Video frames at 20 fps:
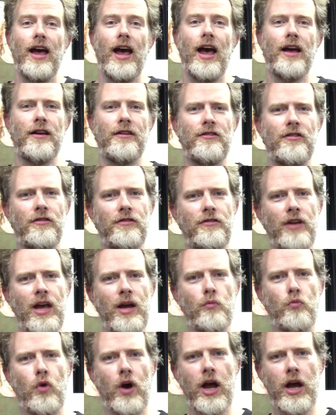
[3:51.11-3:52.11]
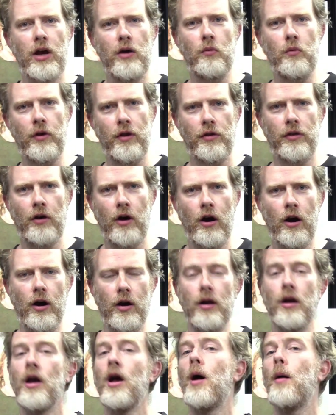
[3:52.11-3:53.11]
And it's the same way with
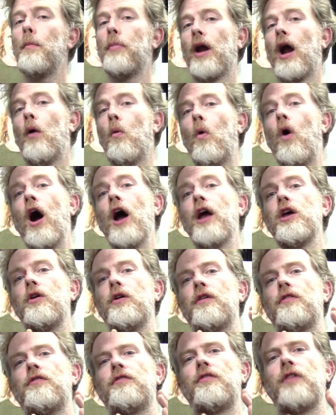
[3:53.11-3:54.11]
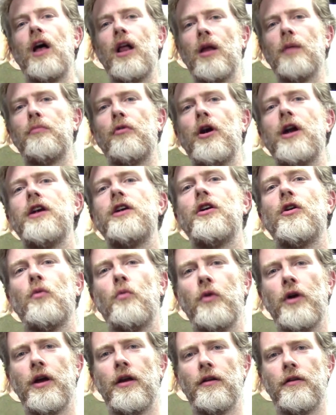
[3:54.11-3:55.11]
art. But I want you to celebrate your
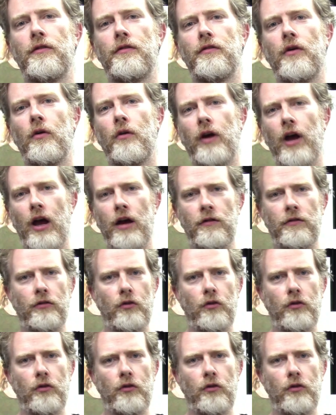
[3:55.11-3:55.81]
wins, okay?